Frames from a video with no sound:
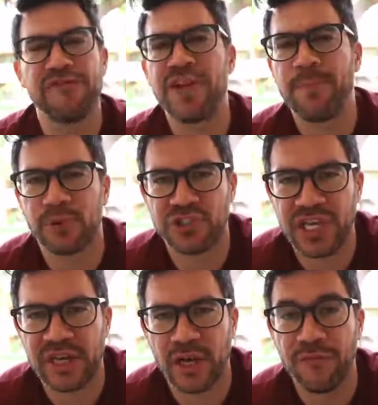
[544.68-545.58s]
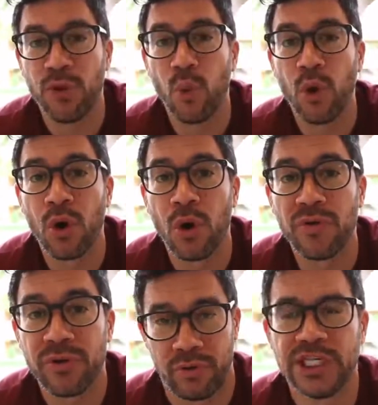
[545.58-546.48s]
50% of the
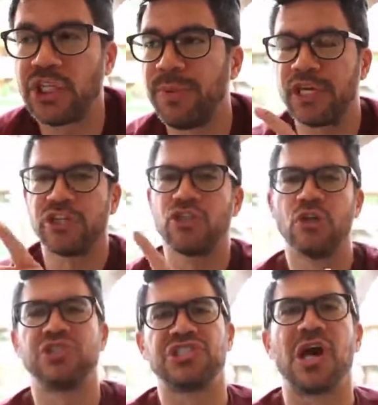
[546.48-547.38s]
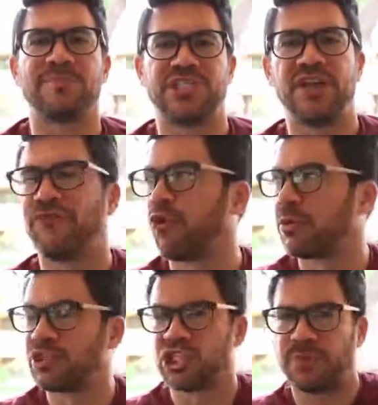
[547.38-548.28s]
world? Is it because those top 10
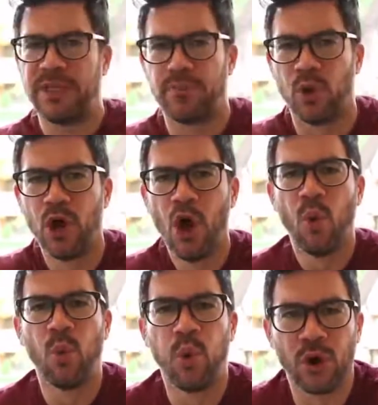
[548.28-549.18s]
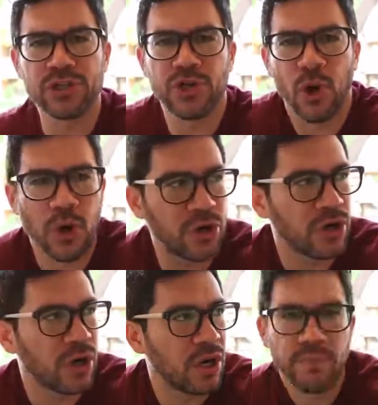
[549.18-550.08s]
Forbes list people worked
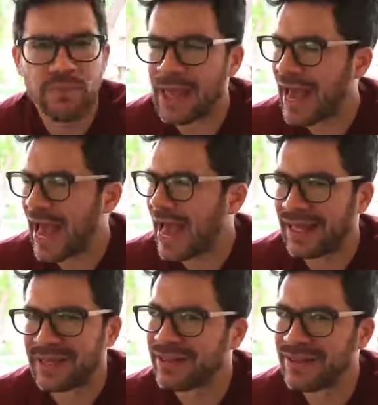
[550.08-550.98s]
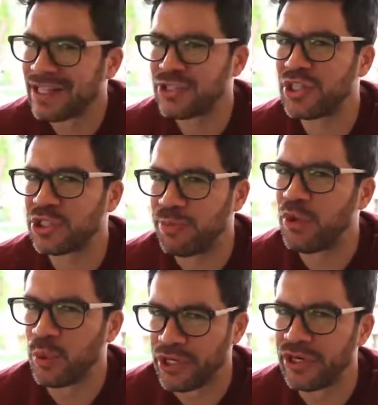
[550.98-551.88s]
harder? Nah, let's
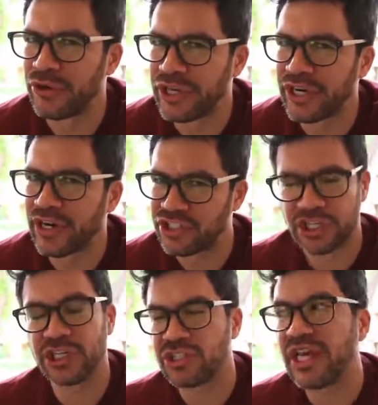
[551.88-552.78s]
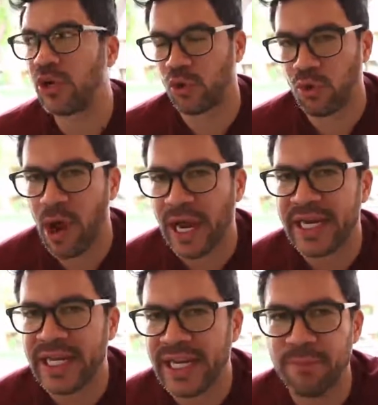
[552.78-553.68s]
be real here. Is it because they
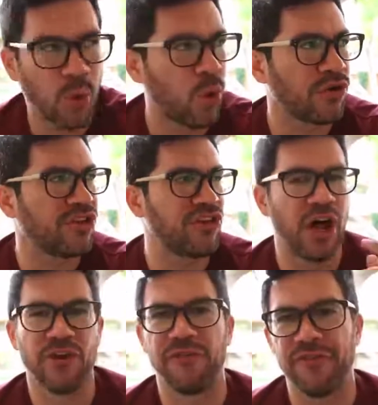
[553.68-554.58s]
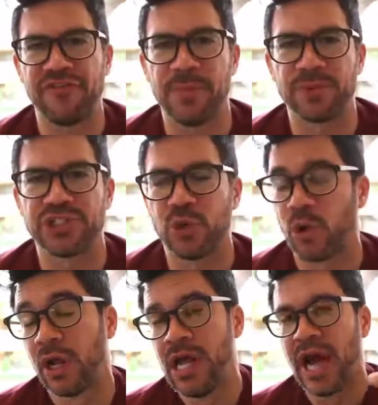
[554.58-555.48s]
grinded more than the other 50% of the
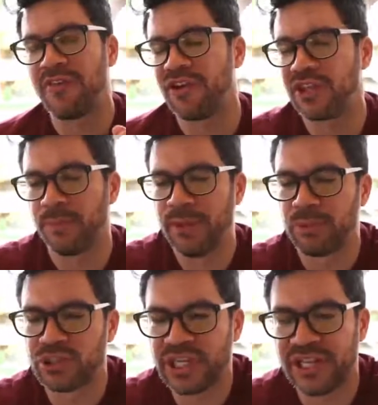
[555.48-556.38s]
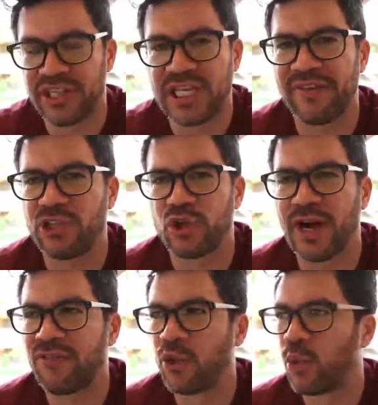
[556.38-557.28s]
world? I think the people saying this haven't
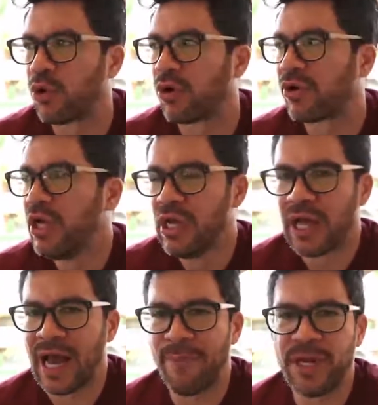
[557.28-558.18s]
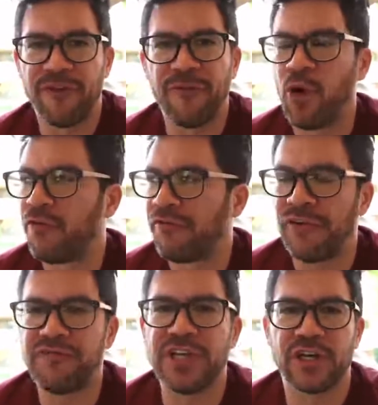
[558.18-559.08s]
traveled the world. I've been to over
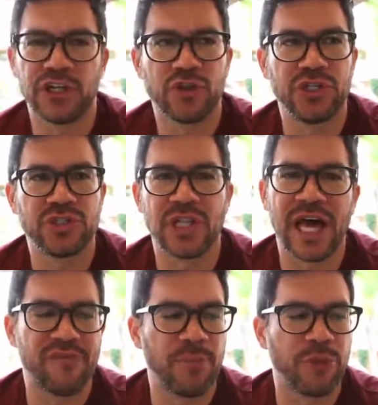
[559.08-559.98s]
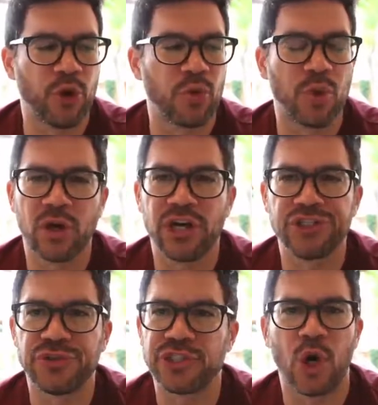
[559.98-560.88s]
50 countries, a lot of them third world
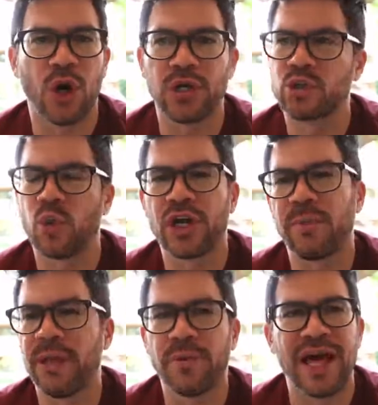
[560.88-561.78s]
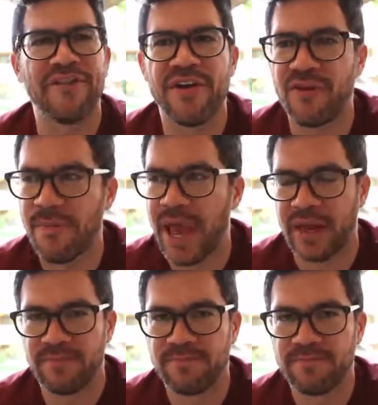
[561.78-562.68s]
countries, the hardest working people I've ever
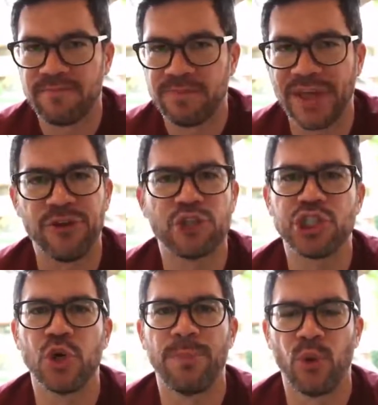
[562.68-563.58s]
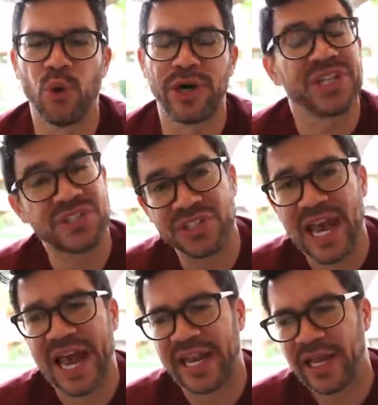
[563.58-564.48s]
met, and they're still poor, and it's
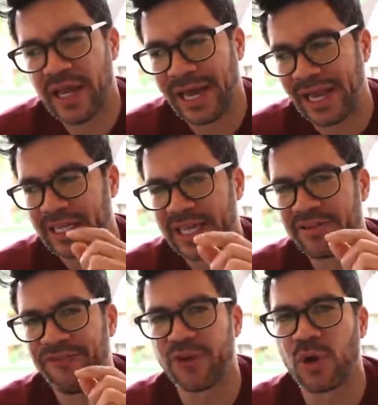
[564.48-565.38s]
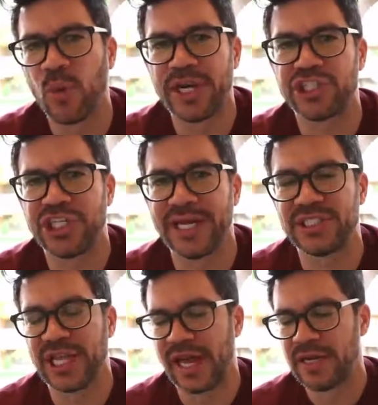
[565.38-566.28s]
sad. And I'd like to figure a way to
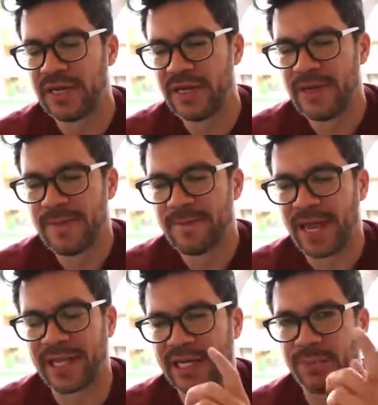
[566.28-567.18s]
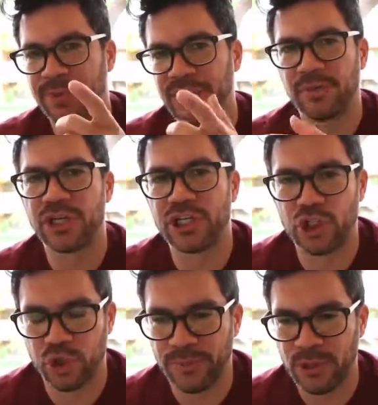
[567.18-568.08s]
change that. I'd like to be able to
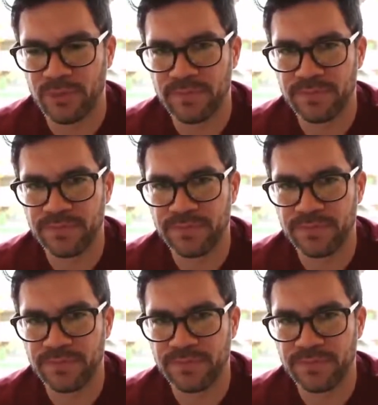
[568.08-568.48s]
contribute.